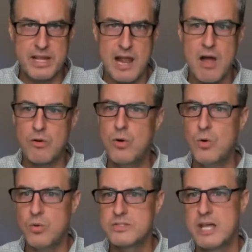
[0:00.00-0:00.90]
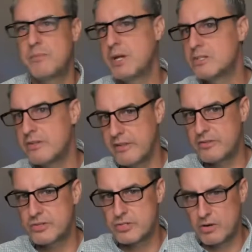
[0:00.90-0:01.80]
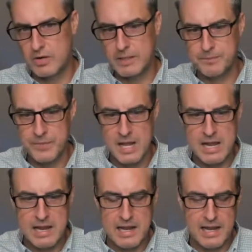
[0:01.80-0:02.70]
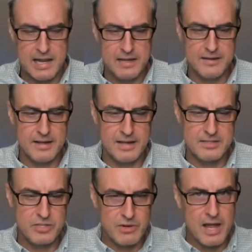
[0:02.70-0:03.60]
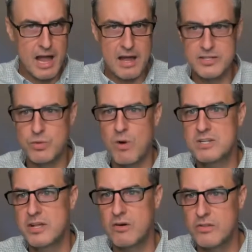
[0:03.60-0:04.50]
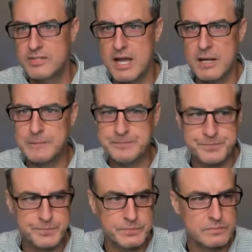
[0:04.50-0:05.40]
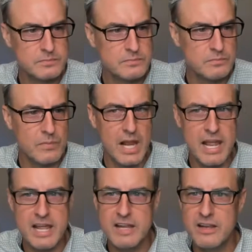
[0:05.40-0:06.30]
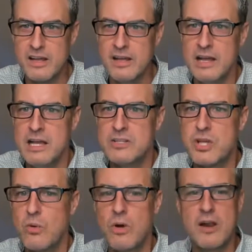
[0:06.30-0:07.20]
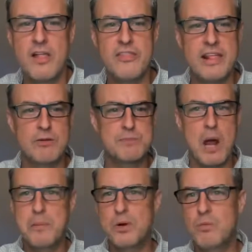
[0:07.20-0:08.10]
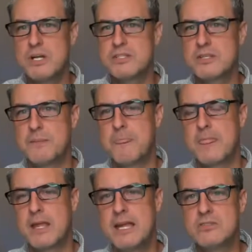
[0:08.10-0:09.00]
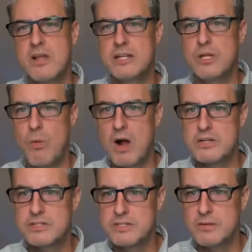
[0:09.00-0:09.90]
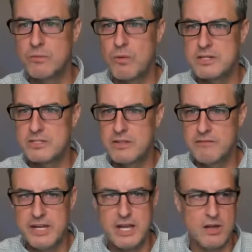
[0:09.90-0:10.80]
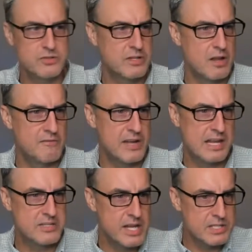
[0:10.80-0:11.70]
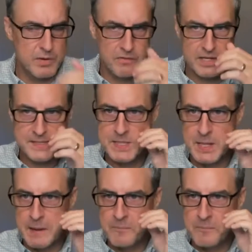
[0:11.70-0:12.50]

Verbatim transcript: thinking, how cool is that picture that they're drawing? And uh, so, yeah, I used to watch that all the time. And uh, so another thing that was popular was kids like to watch watch the videos, you know, VHS movies.